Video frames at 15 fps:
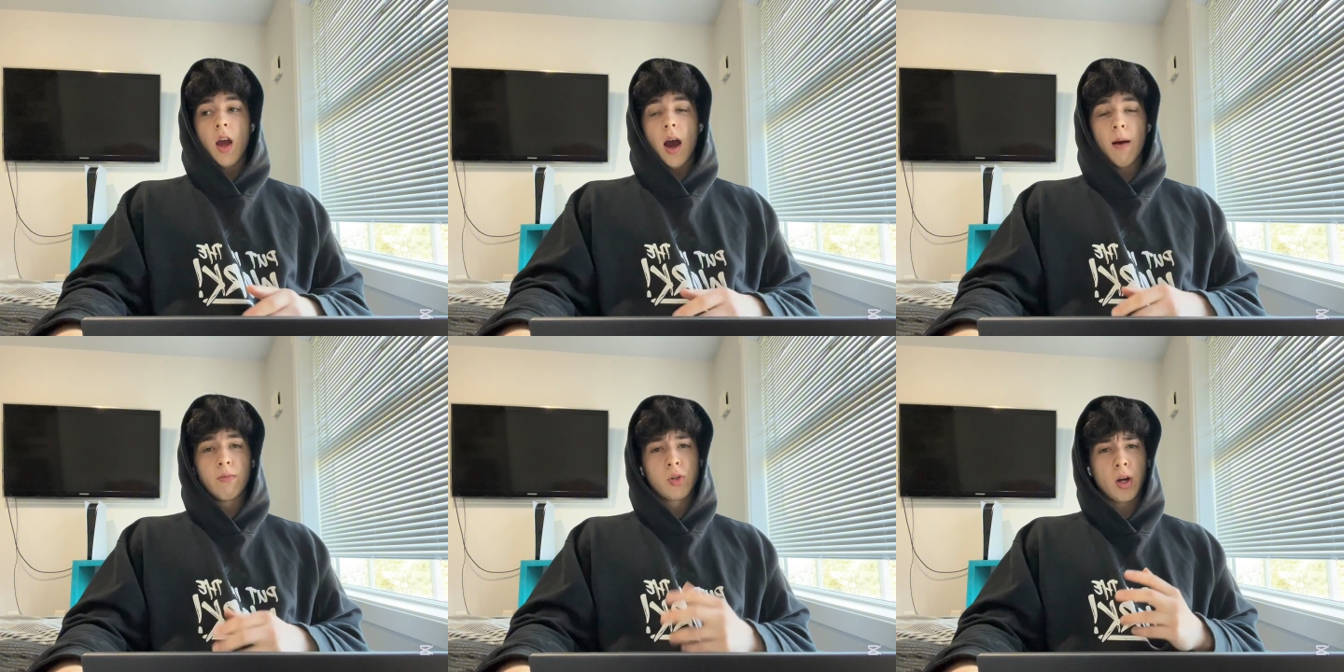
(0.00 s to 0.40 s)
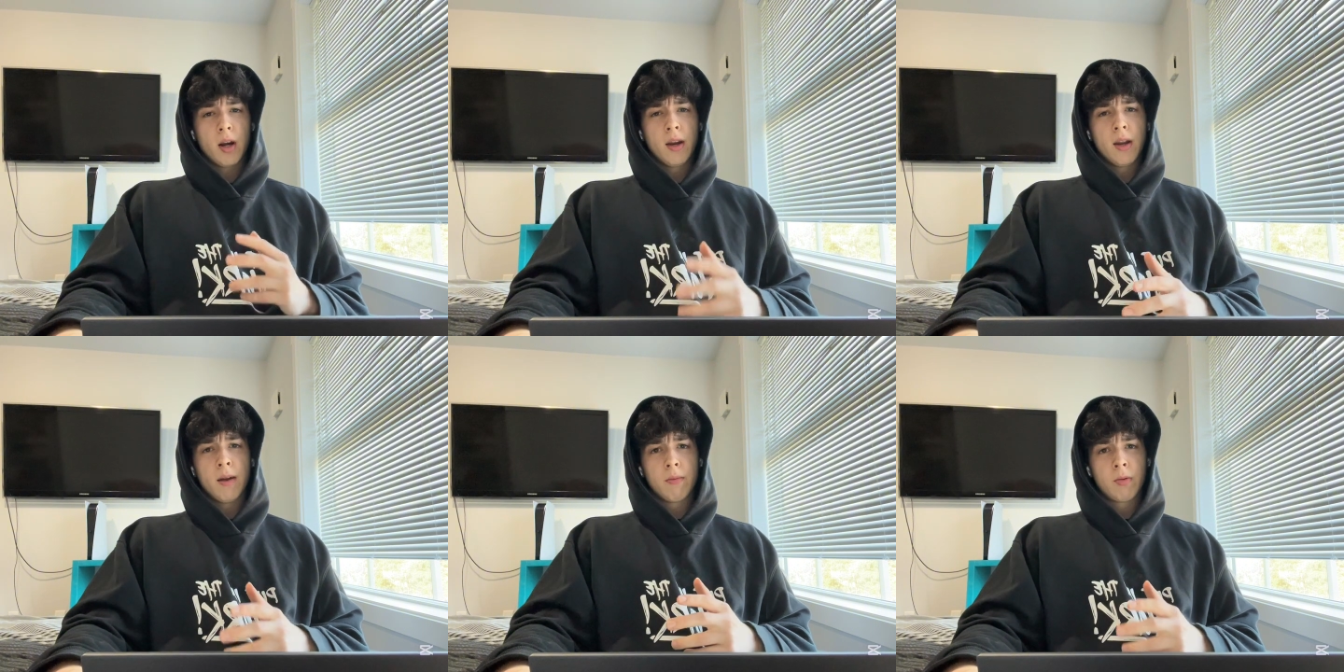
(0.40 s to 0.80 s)
I'm trying
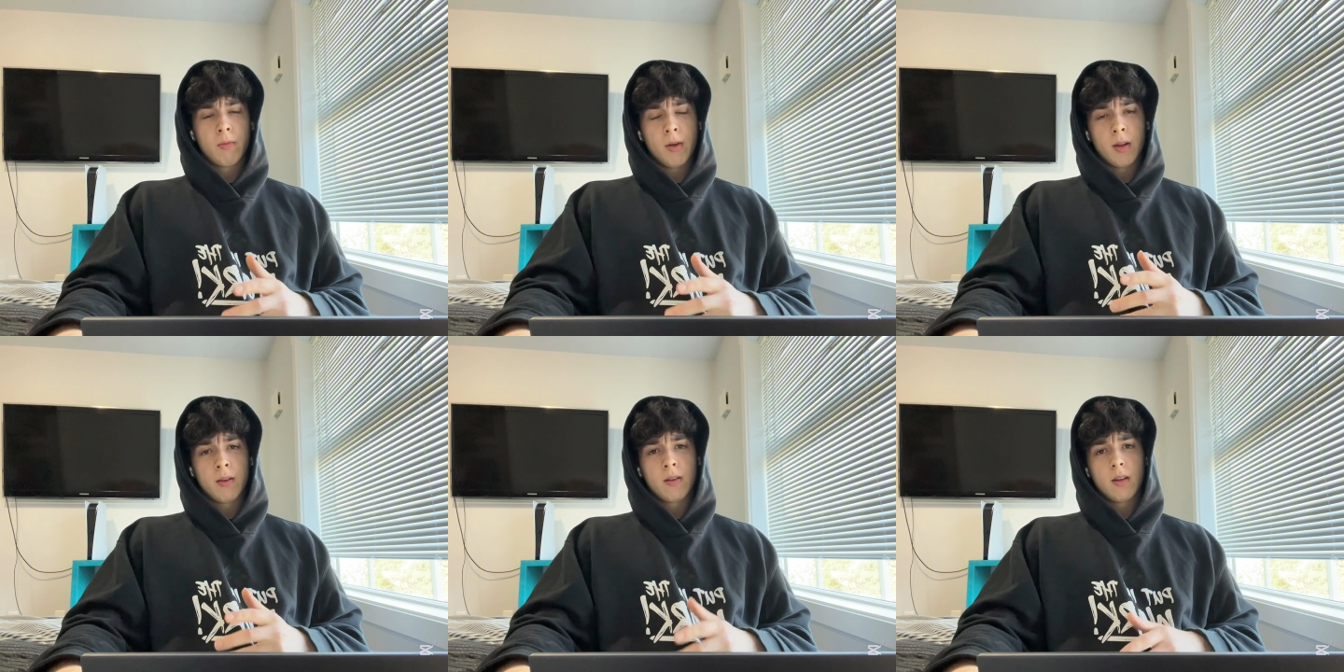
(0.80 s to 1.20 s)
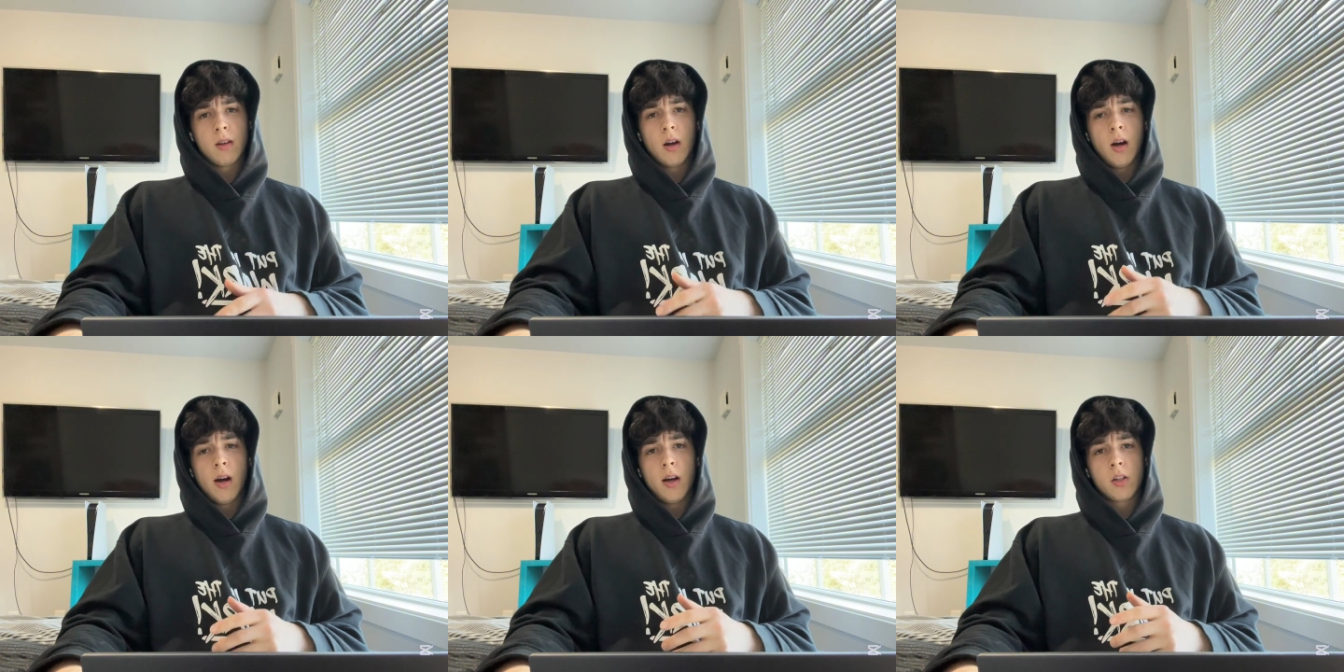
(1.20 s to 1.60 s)
to implement
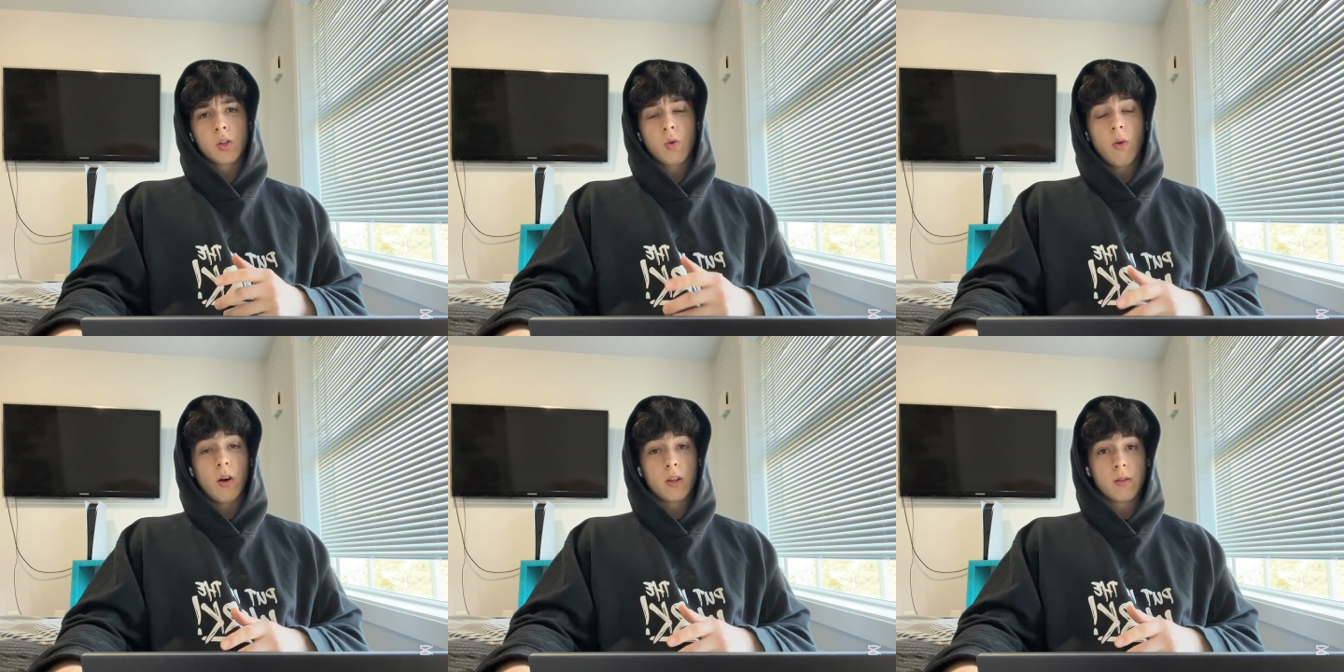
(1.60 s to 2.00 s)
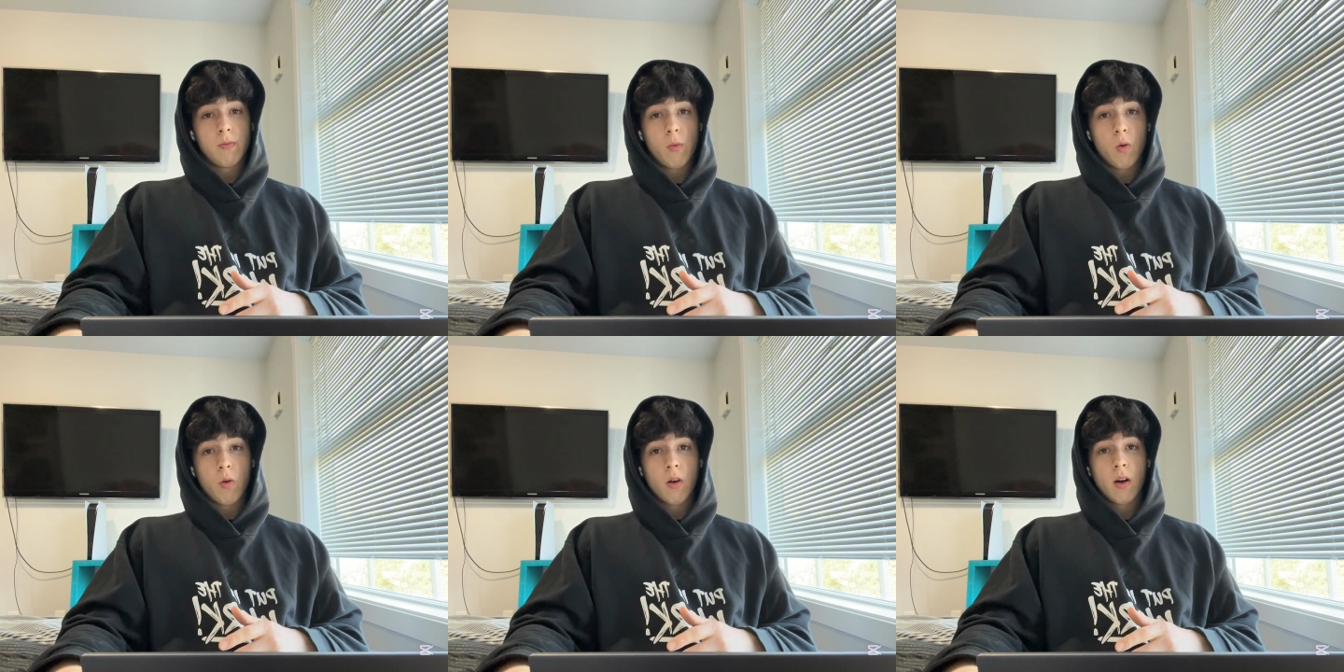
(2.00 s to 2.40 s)
squats
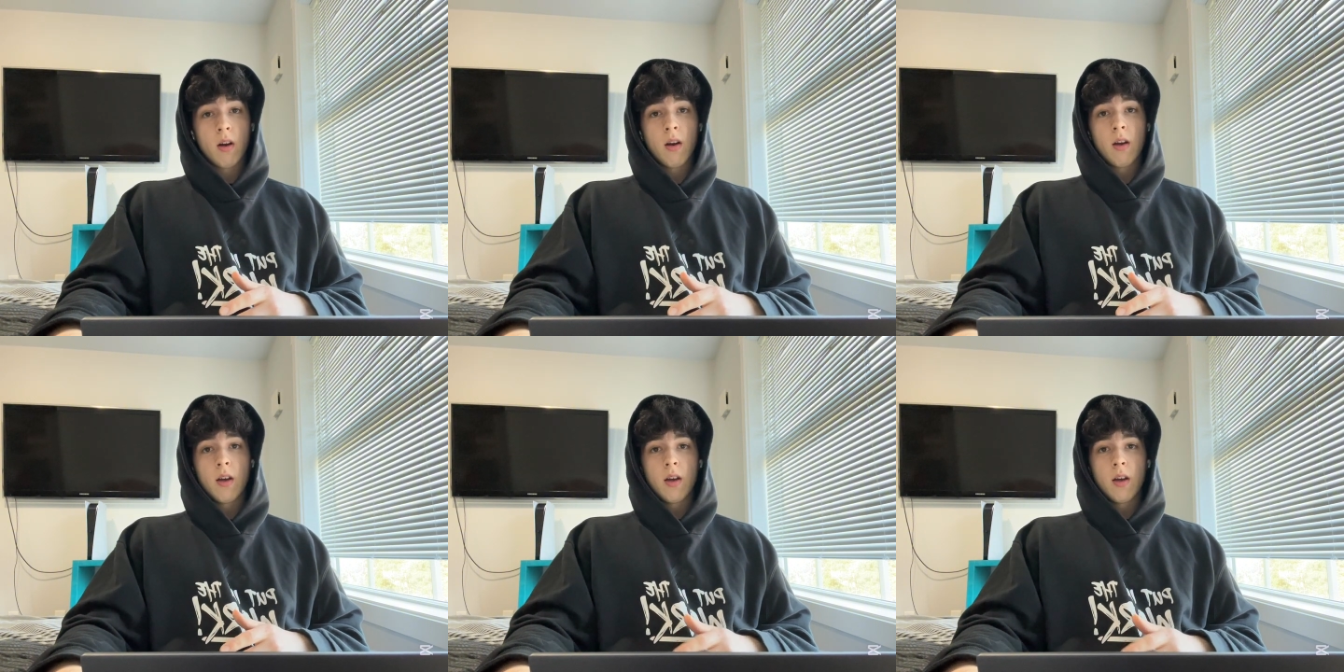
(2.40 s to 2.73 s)
more